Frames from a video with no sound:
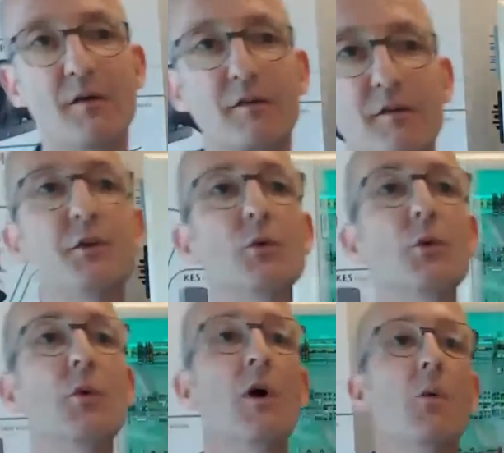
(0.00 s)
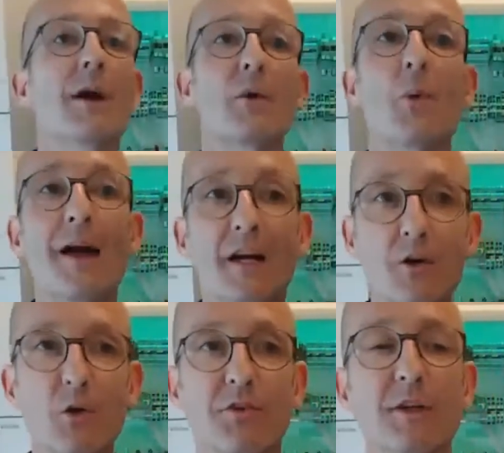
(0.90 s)
view where the wire
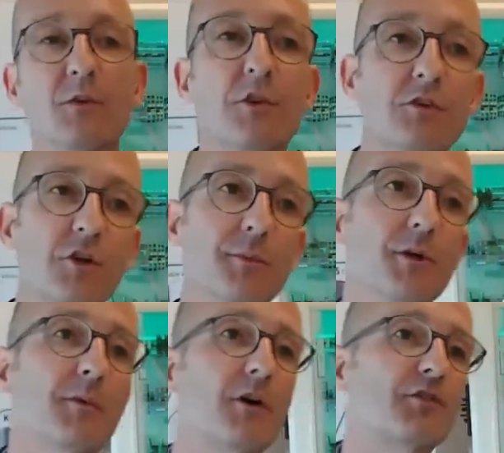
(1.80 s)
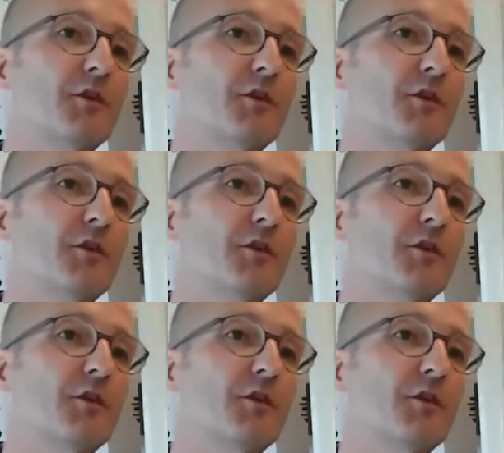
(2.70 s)
goes into the terminal block.